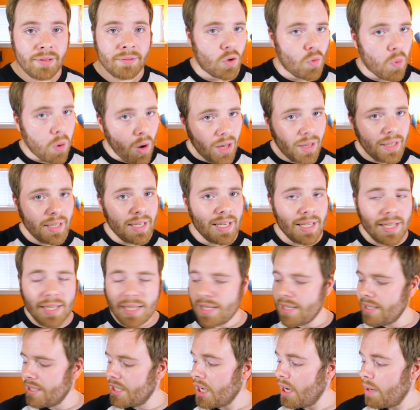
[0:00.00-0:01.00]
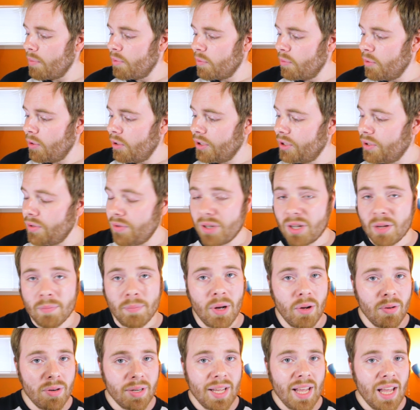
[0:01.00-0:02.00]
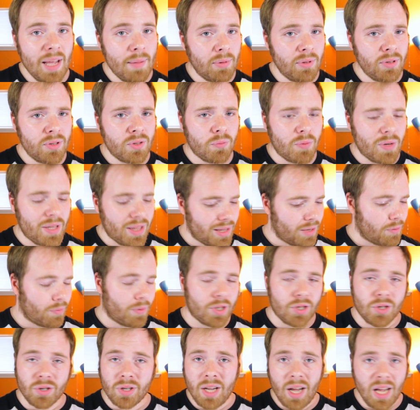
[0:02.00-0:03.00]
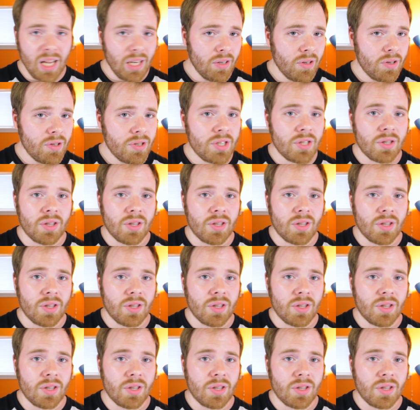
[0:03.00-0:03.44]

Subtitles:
The quality is comparable to the component cables with the richer colors,